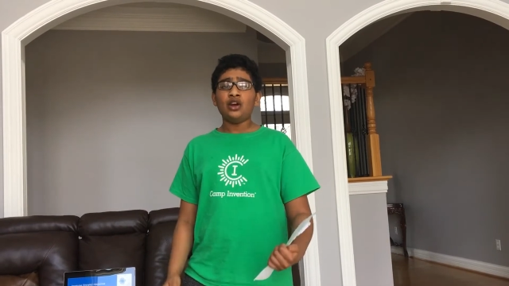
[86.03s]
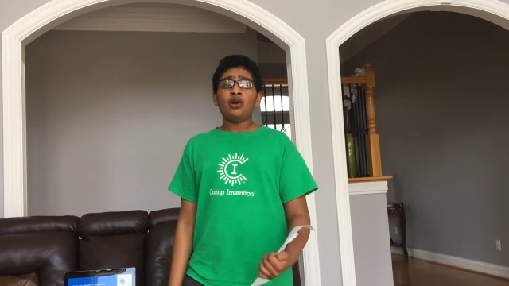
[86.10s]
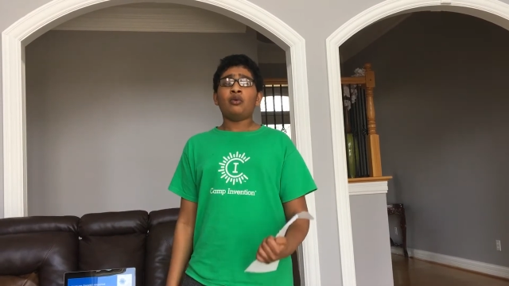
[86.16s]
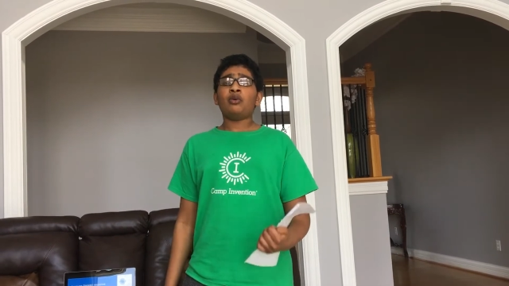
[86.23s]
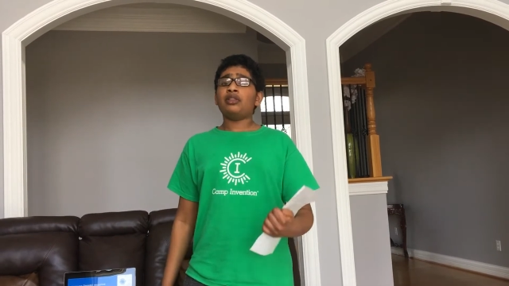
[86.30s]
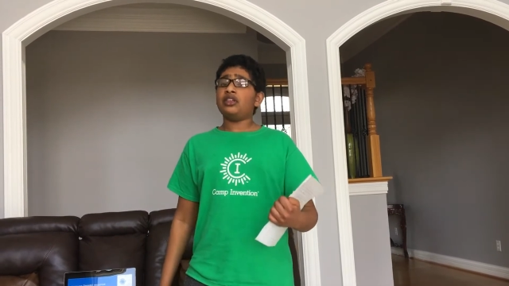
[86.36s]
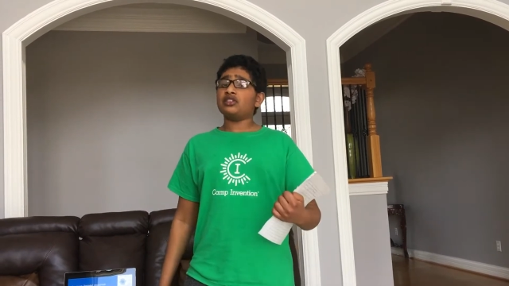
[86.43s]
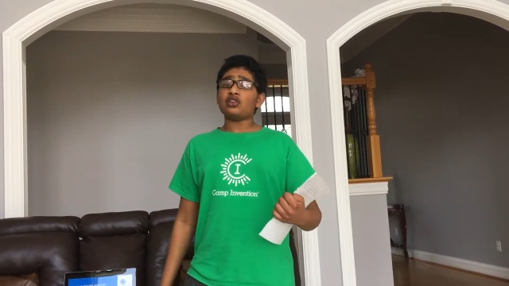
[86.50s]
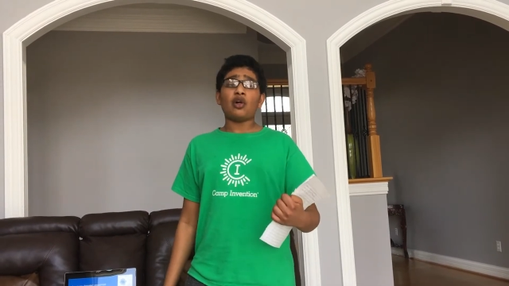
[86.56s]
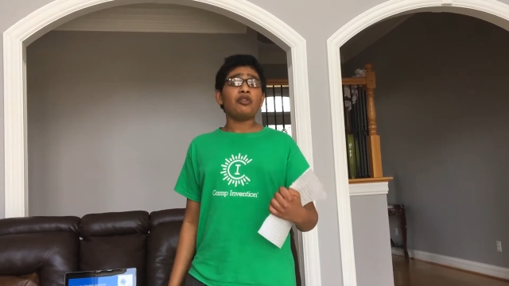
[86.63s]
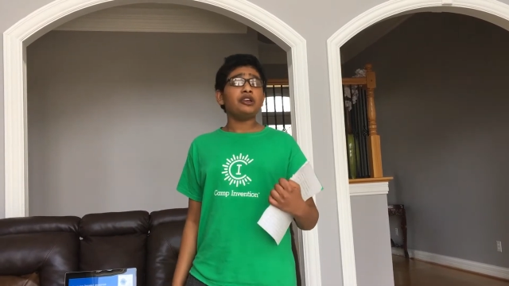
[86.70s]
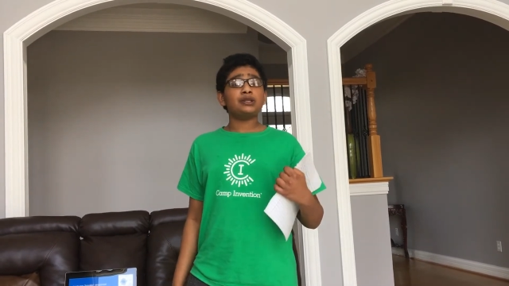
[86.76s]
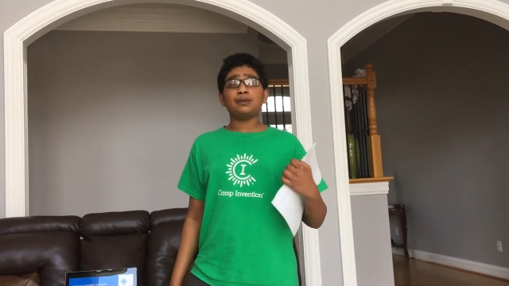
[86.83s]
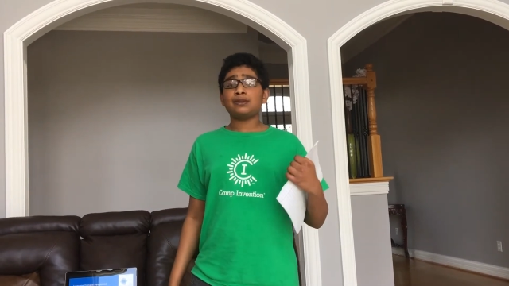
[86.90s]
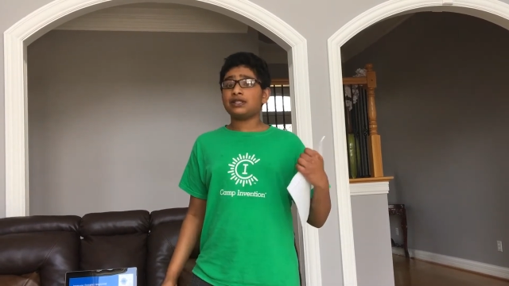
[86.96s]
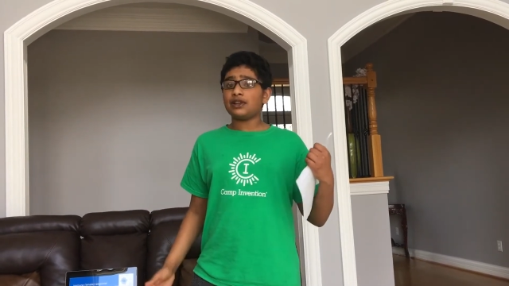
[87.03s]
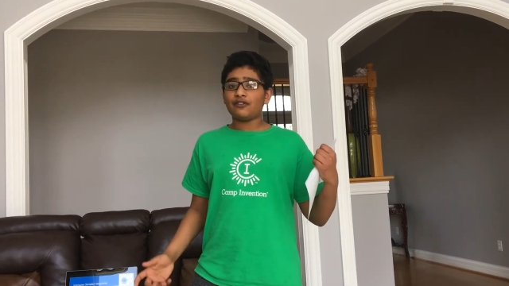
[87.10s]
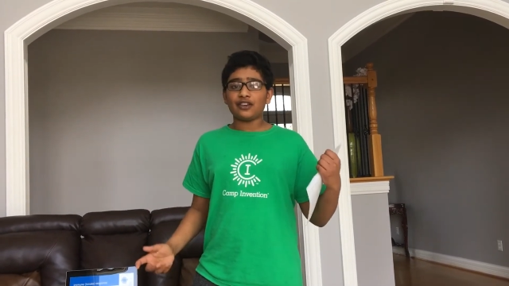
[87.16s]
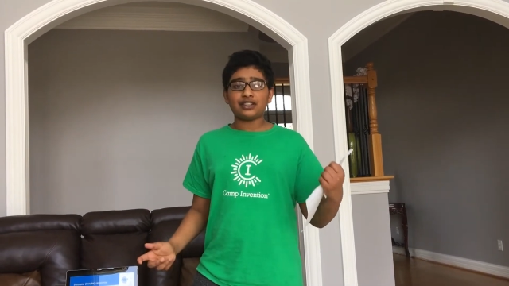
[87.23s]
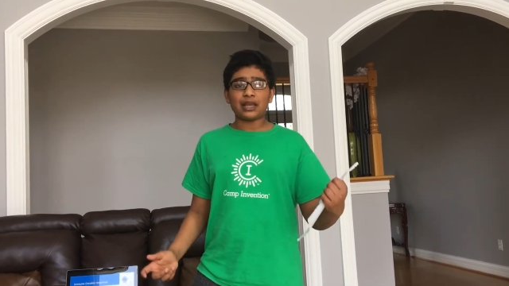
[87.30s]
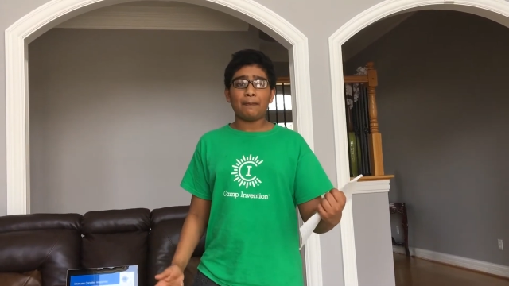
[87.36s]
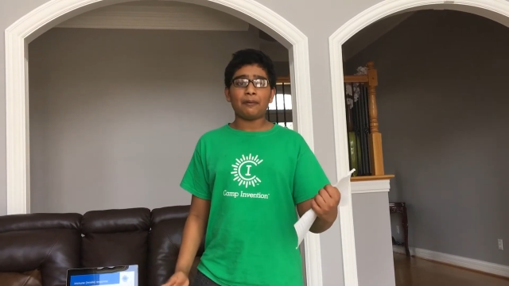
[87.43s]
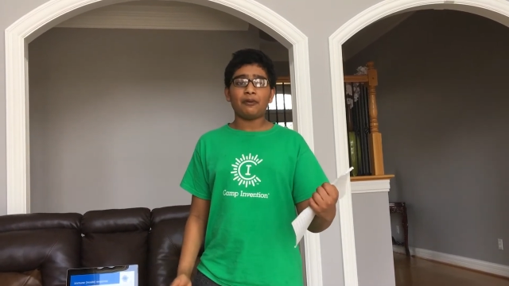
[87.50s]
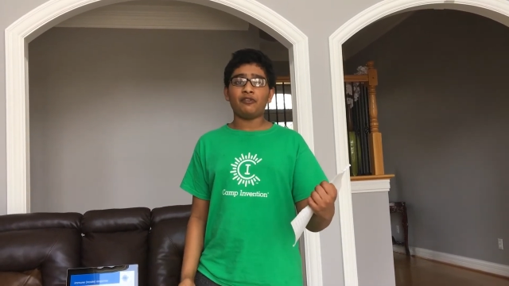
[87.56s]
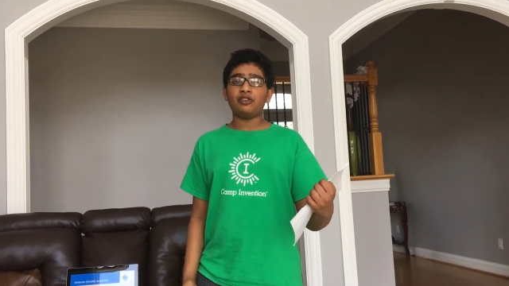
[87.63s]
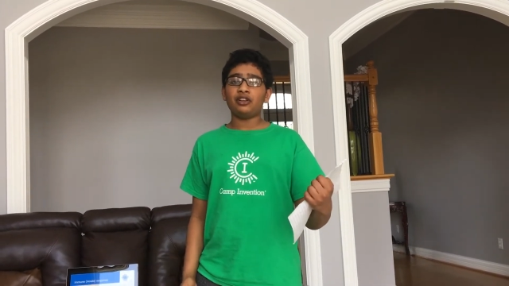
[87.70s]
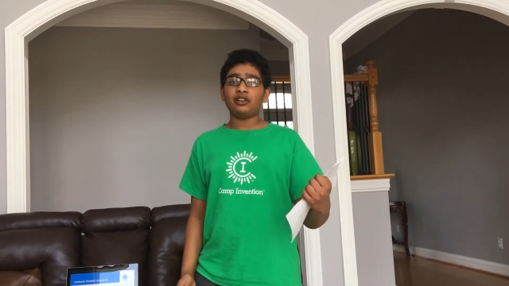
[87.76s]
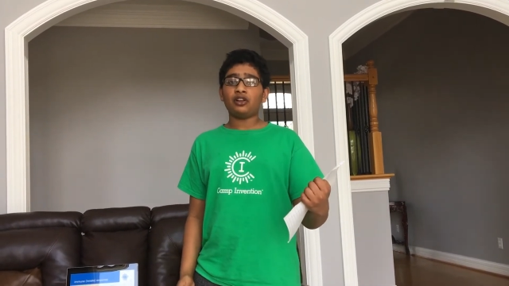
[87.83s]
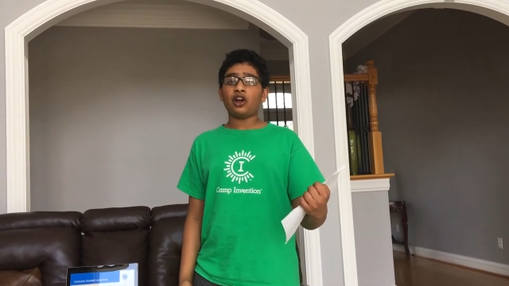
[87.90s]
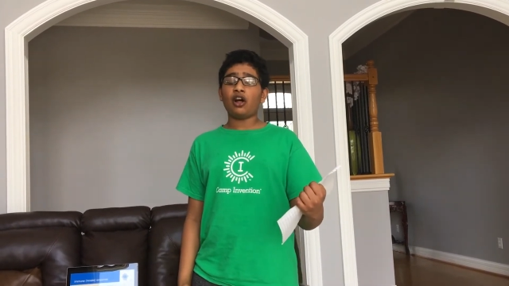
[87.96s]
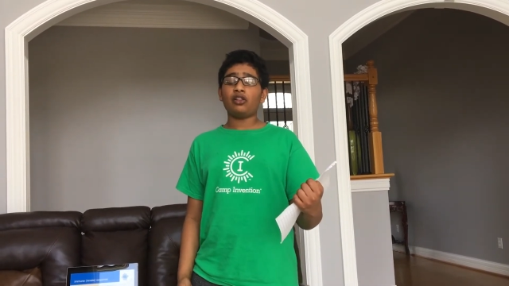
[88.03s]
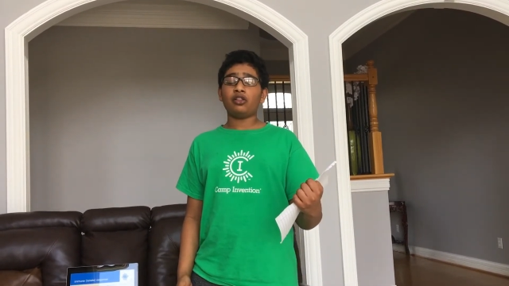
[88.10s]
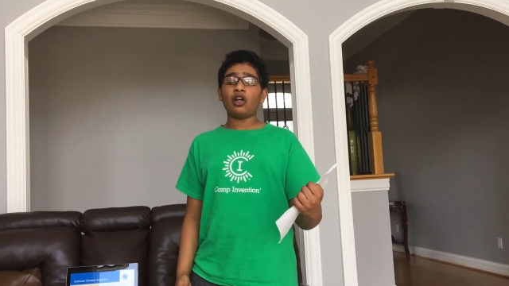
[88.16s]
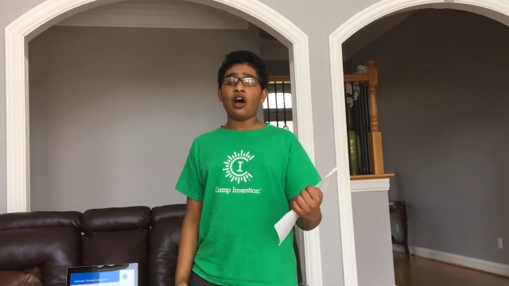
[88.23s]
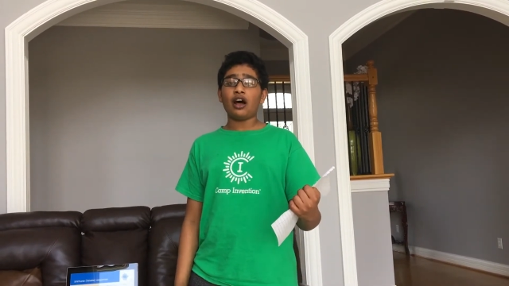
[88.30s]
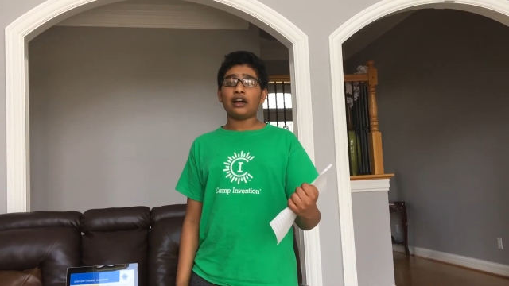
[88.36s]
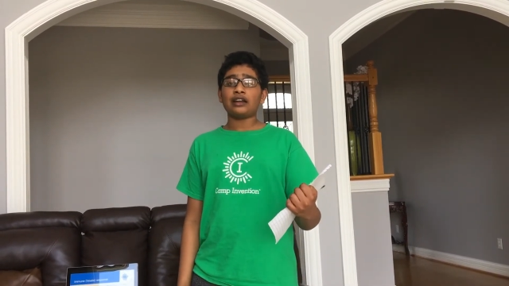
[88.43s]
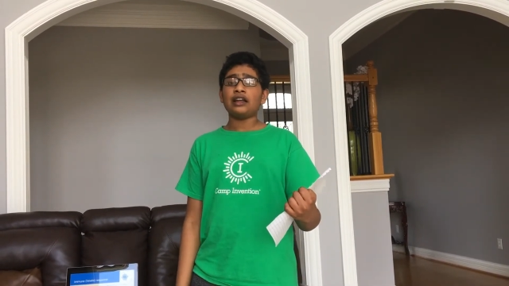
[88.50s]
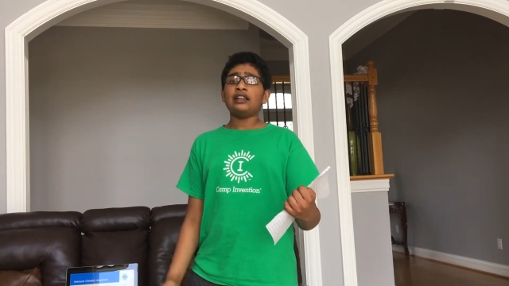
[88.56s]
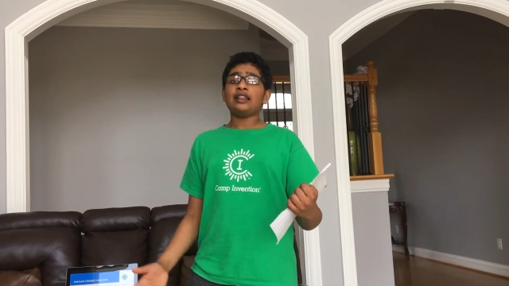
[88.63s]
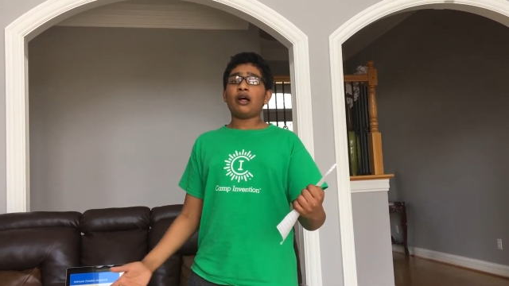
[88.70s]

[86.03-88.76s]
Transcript: where there's only a specific type of lock